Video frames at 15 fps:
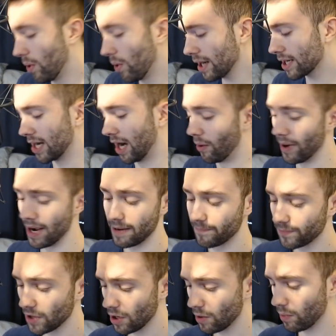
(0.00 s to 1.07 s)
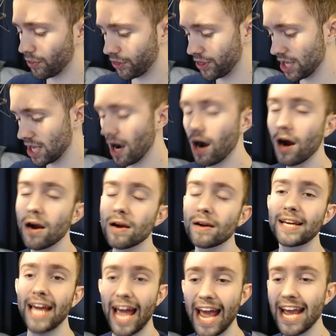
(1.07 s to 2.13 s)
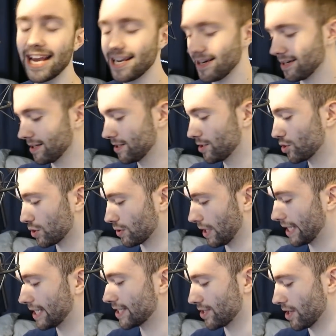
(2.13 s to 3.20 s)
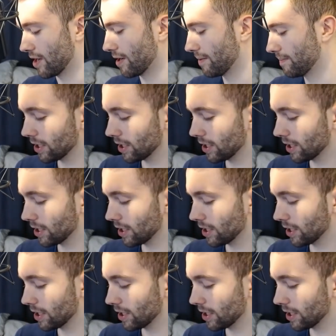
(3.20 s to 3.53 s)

We're going with the Arcane Trickster.